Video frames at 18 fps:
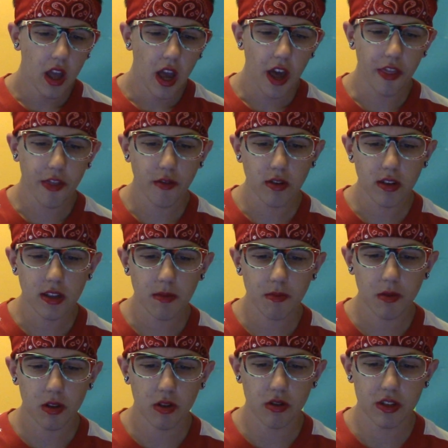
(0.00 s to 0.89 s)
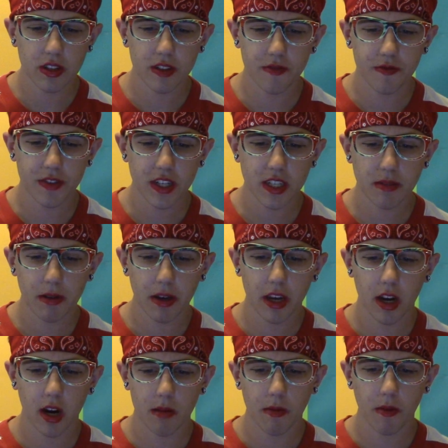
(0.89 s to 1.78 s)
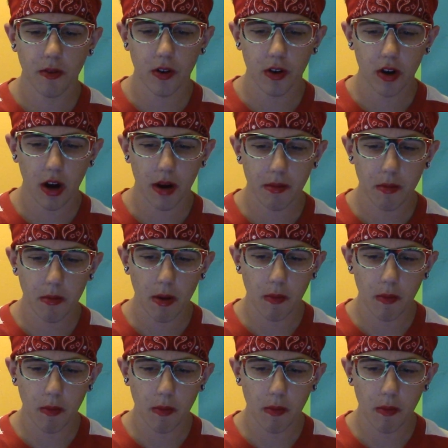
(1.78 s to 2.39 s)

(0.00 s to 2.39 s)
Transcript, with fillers: I threw on some clothes and fixed my hair before grabbing